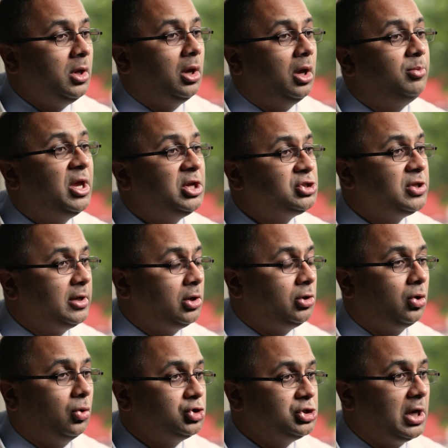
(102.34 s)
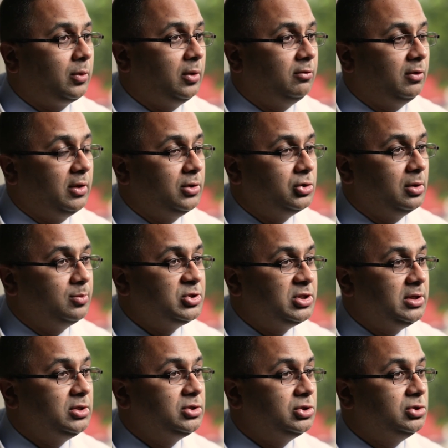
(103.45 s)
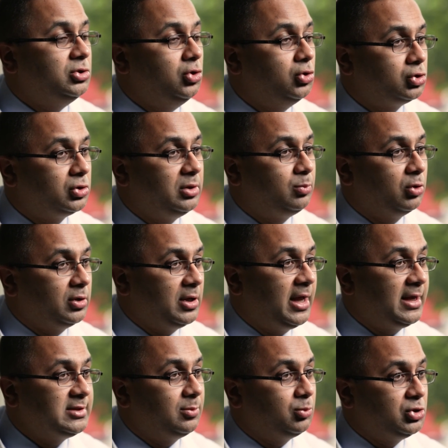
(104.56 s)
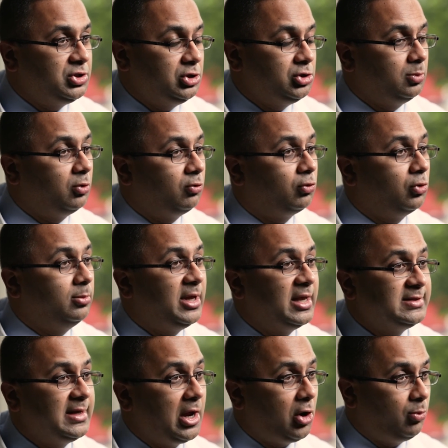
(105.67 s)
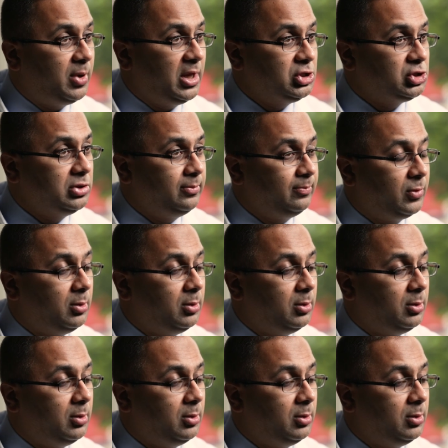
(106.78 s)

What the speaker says: A patient that undergoes shockwave lithotripsy usually has the procedure performed as an outpatient.